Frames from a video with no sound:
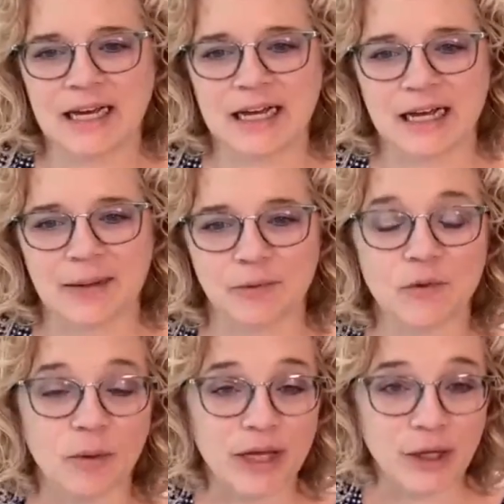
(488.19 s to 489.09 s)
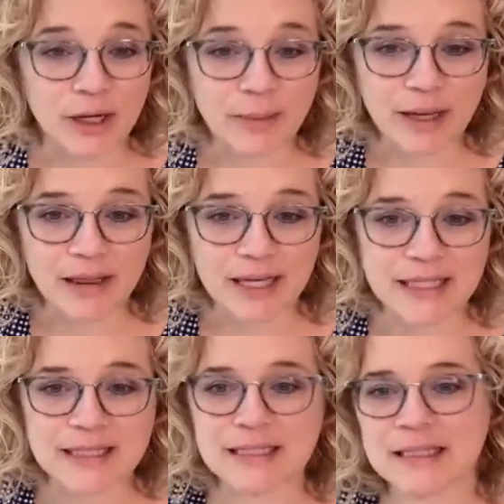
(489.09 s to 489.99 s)
um, growing your email
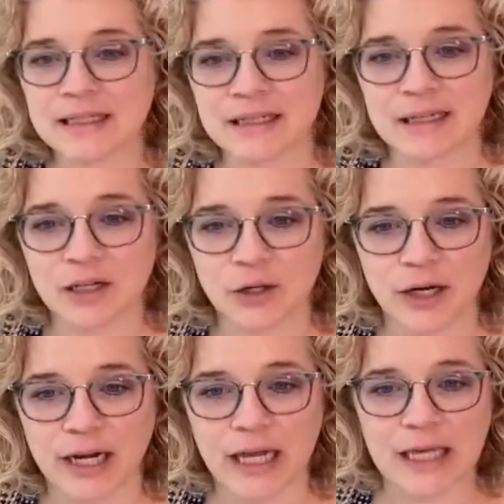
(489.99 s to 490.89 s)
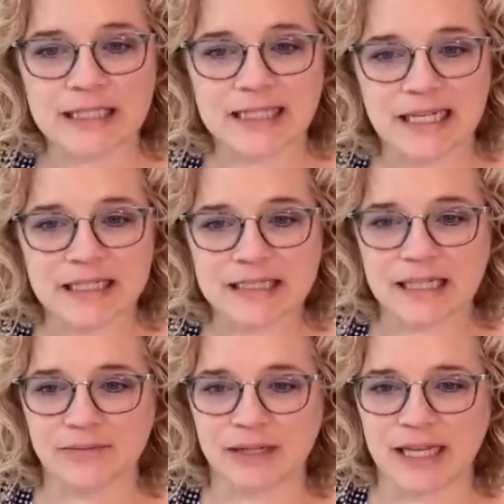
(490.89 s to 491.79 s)
list, creating
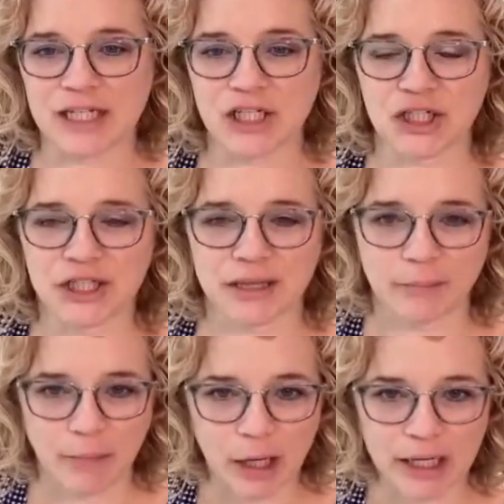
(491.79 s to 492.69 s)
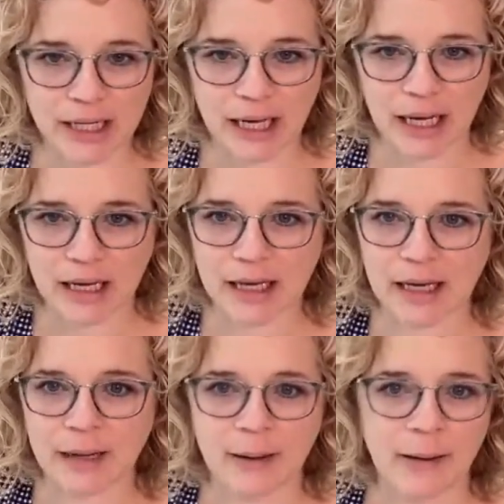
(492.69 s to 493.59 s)
sales and relationship marketing,